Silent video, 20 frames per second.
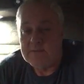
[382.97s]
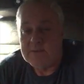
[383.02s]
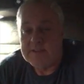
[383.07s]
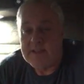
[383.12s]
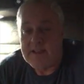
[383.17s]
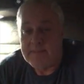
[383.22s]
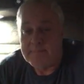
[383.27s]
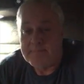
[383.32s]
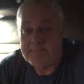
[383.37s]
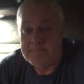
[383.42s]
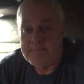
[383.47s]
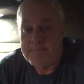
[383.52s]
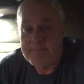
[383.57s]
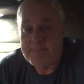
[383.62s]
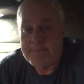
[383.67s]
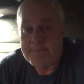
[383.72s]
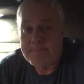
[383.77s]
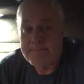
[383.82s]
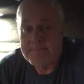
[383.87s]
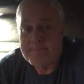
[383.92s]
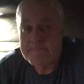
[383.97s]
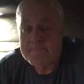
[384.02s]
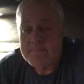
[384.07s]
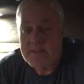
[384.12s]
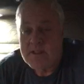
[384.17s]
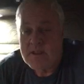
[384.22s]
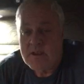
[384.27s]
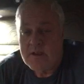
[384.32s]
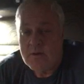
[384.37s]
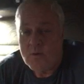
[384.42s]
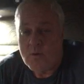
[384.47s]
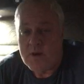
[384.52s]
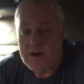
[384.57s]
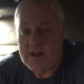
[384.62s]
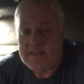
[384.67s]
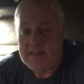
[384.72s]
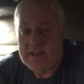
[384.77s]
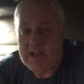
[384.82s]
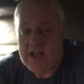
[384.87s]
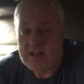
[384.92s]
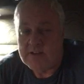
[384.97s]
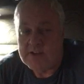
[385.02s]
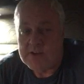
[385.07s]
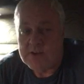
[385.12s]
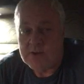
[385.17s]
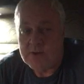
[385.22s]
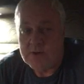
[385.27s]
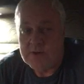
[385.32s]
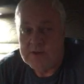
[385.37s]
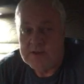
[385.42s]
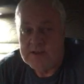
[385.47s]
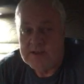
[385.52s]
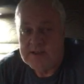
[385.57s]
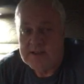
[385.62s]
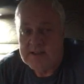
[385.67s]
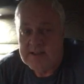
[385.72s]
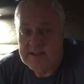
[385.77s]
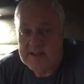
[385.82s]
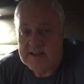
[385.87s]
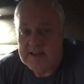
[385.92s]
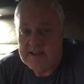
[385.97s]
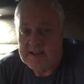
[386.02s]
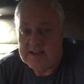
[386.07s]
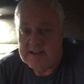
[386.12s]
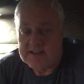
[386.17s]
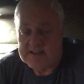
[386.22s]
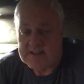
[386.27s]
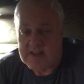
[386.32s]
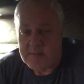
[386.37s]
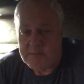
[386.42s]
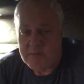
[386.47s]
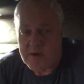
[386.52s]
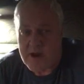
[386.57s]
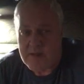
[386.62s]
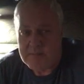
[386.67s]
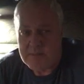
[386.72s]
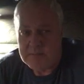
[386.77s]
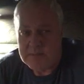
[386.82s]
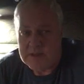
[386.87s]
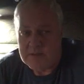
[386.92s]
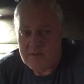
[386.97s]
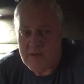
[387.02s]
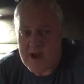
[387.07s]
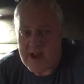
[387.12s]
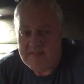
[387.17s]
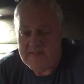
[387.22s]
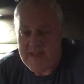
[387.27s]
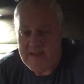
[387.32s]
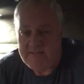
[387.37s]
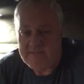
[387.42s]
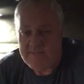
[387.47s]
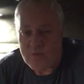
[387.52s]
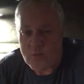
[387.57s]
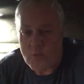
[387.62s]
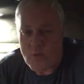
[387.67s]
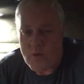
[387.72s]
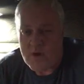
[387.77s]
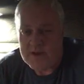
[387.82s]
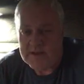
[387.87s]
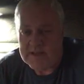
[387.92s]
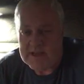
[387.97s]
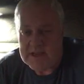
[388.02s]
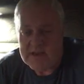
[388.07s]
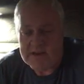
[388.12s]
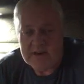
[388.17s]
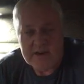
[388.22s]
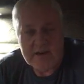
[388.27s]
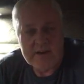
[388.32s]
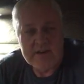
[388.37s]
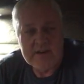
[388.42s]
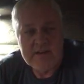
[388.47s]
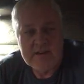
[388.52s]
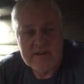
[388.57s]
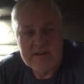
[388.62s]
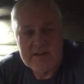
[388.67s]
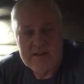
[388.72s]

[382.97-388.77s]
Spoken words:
ride that for 1 year, and then after I show an established business credit in my name,